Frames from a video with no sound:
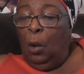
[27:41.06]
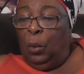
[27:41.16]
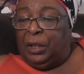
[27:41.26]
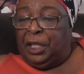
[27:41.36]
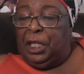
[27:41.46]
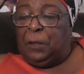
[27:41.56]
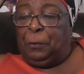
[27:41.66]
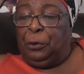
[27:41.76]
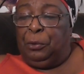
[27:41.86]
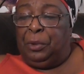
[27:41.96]
one
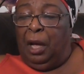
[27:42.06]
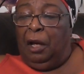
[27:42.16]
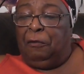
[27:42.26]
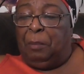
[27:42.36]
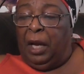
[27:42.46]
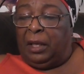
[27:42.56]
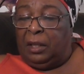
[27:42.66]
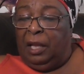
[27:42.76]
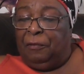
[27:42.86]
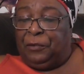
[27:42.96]
teaspoon of my
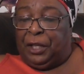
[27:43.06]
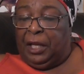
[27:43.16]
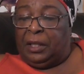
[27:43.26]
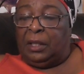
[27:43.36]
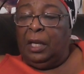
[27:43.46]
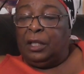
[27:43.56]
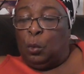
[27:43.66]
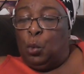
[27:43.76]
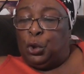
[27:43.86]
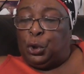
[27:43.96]
love dust,
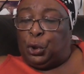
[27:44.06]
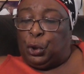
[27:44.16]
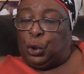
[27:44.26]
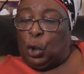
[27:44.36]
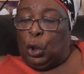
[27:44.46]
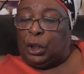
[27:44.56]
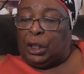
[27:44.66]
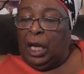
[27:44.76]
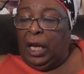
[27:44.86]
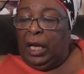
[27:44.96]
some Worcestershire
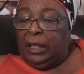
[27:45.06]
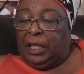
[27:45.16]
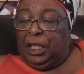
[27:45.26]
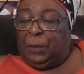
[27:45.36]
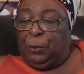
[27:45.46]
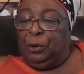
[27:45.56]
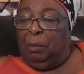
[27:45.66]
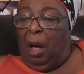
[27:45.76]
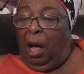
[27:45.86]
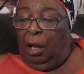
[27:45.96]
sauce, teaspoon
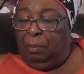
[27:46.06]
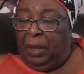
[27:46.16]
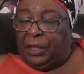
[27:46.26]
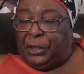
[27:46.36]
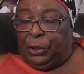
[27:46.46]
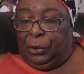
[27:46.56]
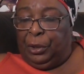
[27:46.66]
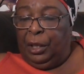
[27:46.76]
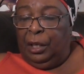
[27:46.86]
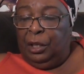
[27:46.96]
of mild mustard,
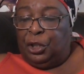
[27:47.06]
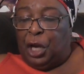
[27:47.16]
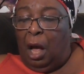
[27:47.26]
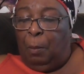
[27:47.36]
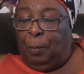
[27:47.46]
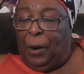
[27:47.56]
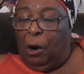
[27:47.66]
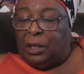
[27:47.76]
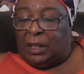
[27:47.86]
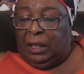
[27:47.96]
chopped
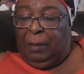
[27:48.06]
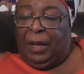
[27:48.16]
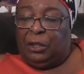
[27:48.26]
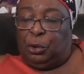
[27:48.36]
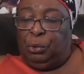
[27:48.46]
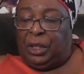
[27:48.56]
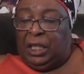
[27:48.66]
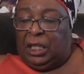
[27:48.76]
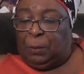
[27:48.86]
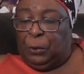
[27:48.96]
parsley, about two
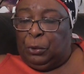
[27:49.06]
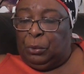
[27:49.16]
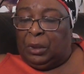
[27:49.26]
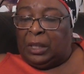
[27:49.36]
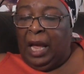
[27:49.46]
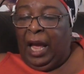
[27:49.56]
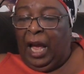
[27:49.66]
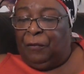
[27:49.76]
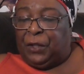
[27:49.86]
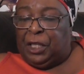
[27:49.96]
teaspoons,
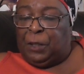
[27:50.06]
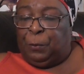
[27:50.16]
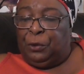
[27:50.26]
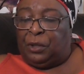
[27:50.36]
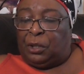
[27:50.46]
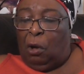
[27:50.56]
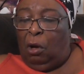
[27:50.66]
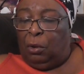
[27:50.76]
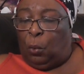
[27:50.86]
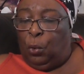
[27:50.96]
half teaspoon of
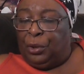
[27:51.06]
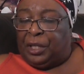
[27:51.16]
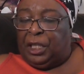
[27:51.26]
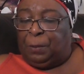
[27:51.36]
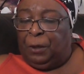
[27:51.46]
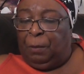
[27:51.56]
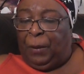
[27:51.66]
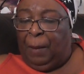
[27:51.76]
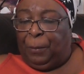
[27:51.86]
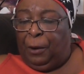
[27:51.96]
salt, quarter teaspoon of
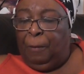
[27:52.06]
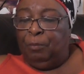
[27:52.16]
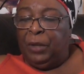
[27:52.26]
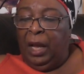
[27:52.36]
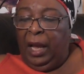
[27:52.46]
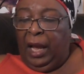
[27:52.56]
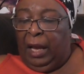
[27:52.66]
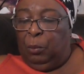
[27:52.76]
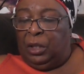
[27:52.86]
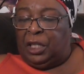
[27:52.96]
pepper,
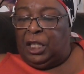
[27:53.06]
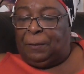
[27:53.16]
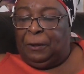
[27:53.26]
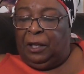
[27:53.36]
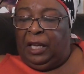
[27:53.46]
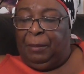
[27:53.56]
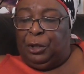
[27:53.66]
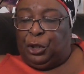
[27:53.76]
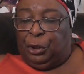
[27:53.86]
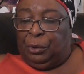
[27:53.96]
and one teaspoon of
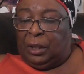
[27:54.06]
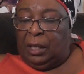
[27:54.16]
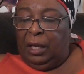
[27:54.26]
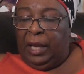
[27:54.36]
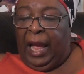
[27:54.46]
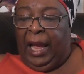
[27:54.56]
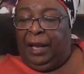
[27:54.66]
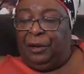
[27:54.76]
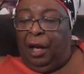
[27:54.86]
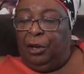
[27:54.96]
lemon juice,
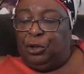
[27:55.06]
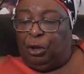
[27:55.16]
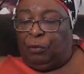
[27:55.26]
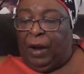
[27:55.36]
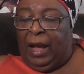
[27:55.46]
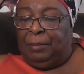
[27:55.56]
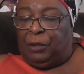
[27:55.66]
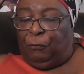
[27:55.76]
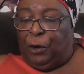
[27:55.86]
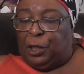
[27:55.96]
and 100 grams
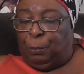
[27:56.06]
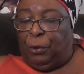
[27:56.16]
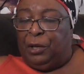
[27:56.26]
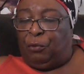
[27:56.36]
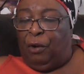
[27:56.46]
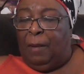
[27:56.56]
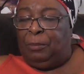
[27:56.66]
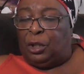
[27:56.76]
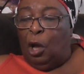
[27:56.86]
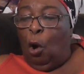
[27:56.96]
of fresh
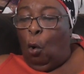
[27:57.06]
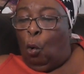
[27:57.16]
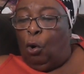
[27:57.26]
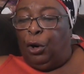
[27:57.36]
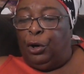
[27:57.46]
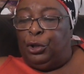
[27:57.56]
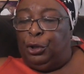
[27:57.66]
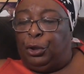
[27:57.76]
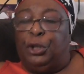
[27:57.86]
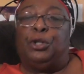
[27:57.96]
breadcrumbs, or
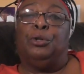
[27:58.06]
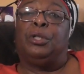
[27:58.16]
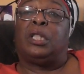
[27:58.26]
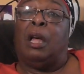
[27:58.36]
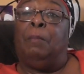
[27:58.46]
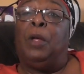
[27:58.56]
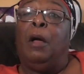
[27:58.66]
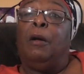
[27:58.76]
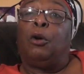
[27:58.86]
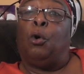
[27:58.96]
you could use some
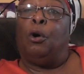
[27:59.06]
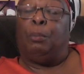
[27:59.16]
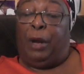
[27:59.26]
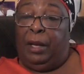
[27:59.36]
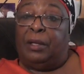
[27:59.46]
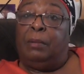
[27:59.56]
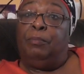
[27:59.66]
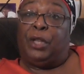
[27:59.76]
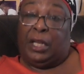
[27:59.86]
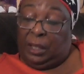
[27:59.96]
cornbread
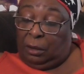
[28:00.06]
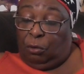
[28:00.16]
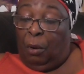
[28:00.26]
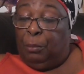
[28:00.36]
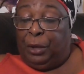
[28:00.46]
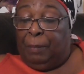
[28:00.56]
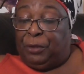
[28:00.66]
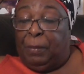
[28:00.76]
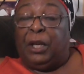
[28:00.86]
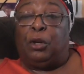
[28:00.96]
that's crumbled up
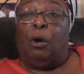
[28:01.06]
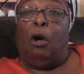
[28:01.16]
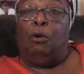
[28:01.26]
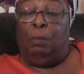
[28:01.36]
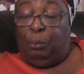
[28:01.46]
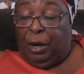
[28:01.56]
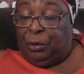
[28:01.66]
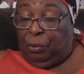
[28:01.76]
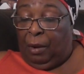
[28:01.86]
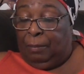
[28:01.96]
to make your own
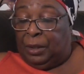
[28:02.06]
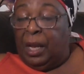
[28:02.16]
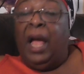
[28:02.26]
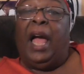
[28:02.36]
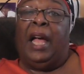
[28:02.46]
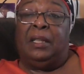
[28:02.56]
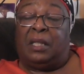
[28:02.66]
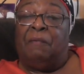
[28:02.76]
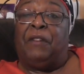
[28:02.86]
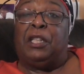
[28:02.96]
breadcrumbs, and
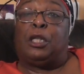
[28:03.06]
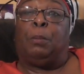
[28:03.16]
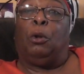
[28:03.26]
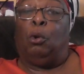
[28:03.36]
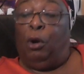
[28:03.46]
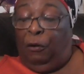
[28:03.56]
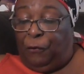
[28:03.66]
some vegetable oil